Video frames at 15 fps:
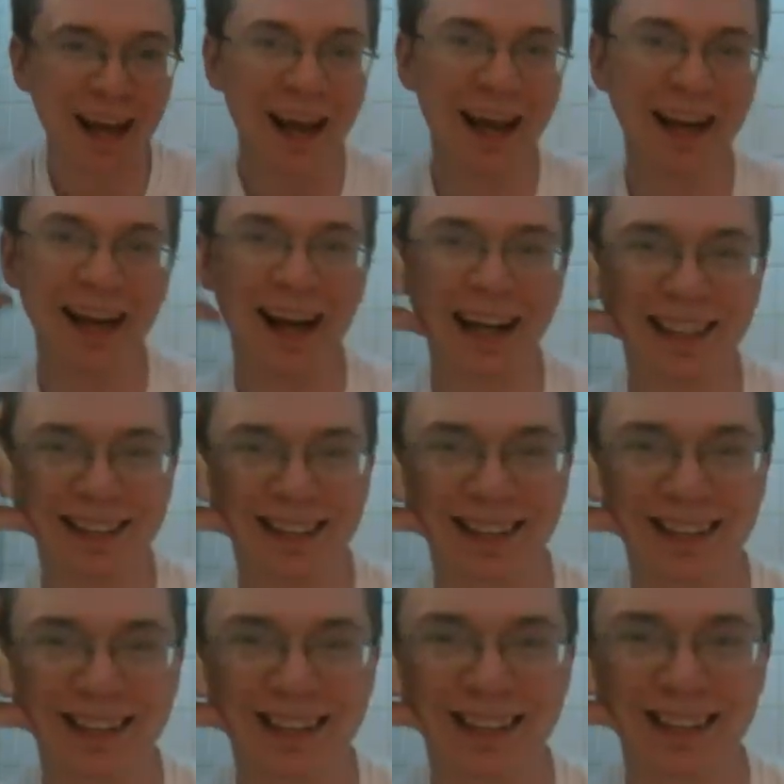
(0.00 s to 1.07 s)
Hey guys,
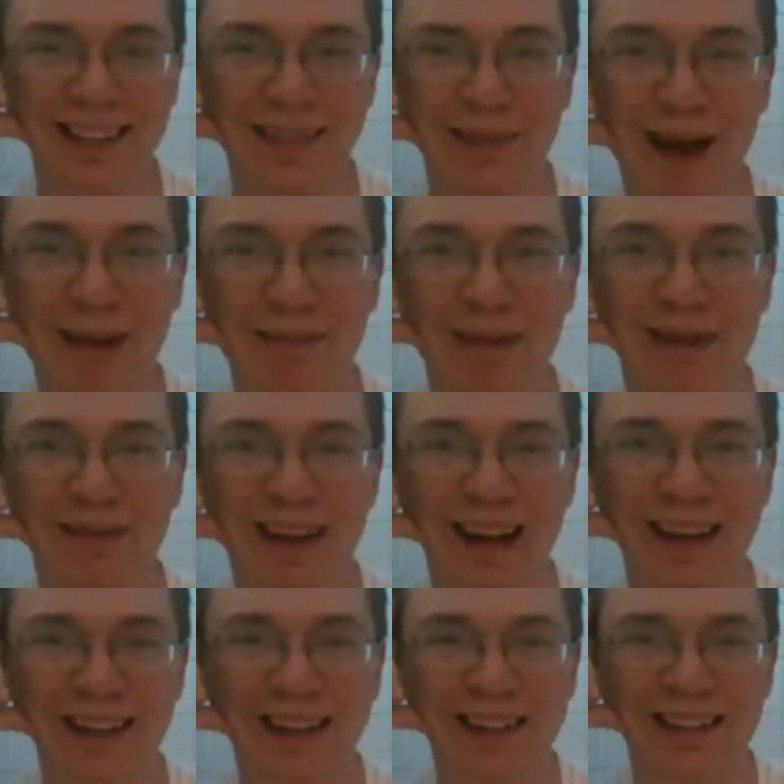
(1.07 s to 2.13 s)
this is My
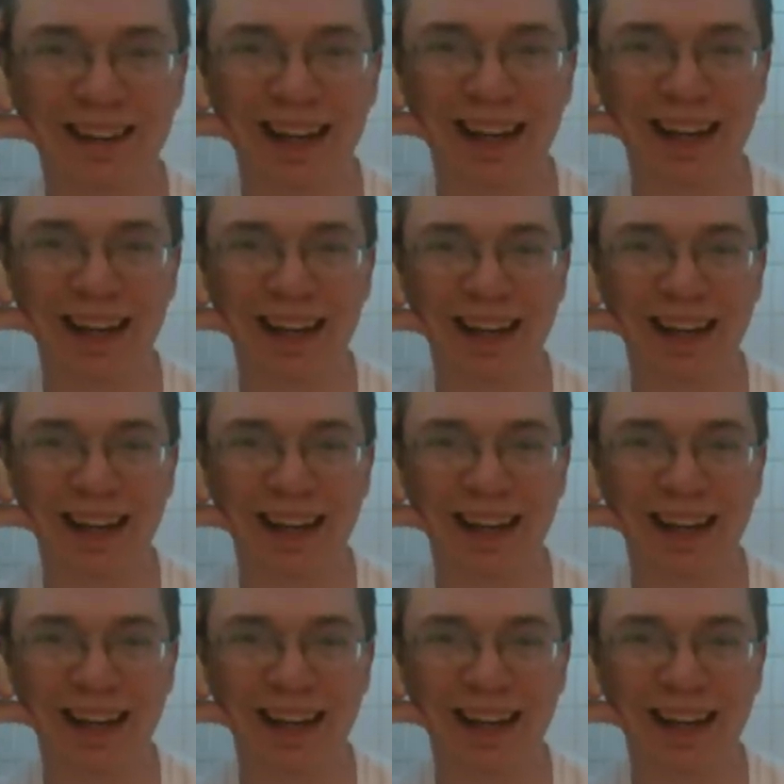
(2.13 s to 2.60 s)
Profile is Great,